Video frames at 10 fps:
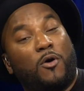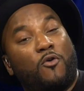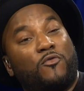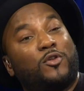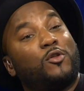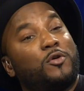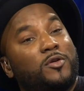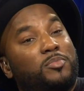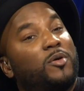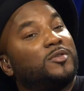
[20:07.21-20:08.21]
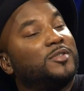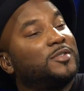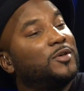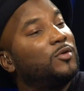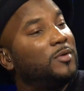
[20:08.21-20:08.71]
an over loyal person,
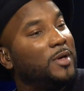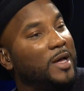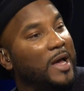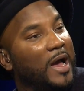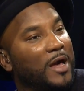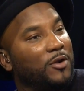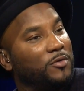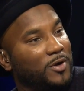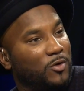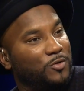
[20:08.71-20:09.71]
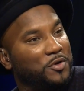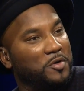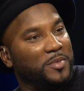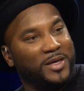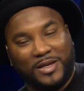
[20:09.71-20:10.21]
so I don't know. You know
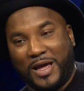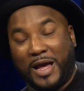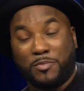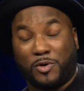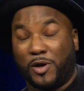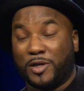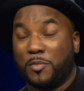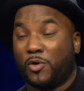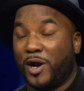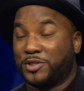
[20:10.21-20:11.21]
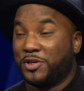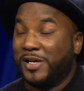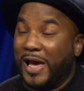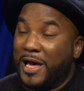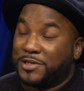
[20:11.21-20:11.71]
what I mean? Like I'm quite sure he
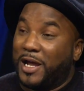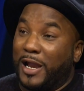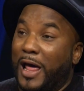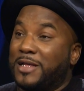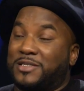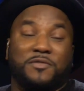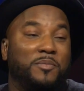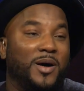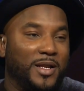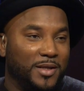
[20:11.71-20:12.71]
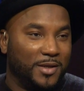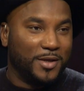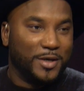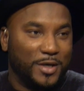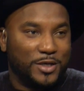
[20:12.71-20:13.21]
has a lots of money,
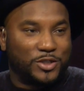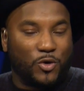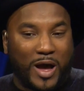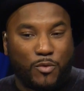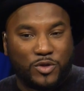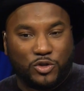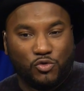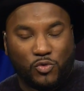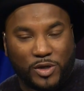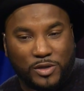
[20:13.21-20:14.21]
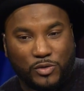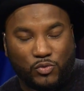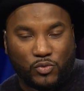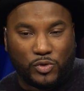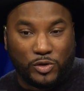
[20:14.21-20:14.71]
so I would do what,
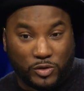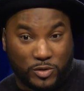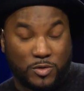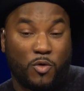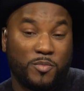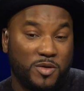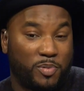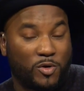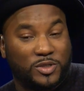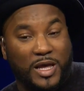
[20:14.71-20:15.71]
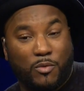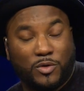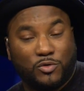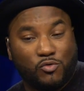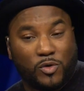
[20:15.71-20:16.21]
you know, me personally, I
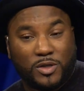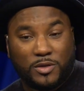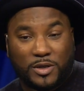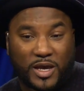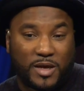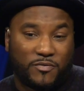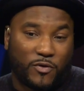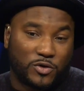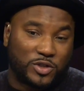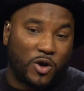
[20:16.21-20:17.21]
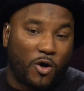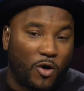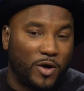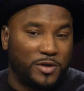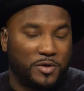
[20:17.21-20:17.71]
would do what came first to
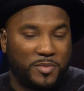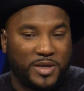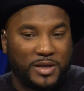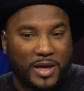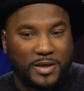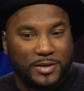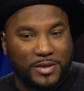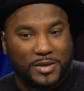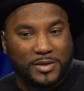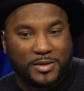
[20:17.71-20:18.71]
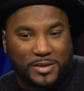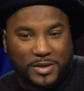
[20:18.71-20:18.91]
heart. You know what I mean? Like, and